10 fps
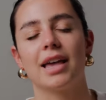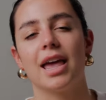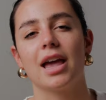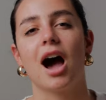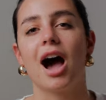
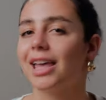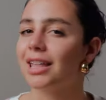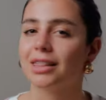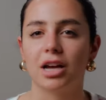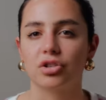a high
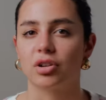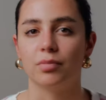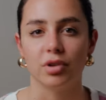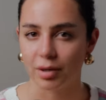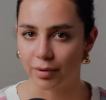end luxury
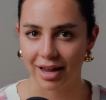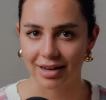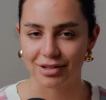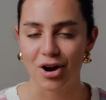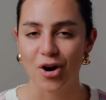beauty brand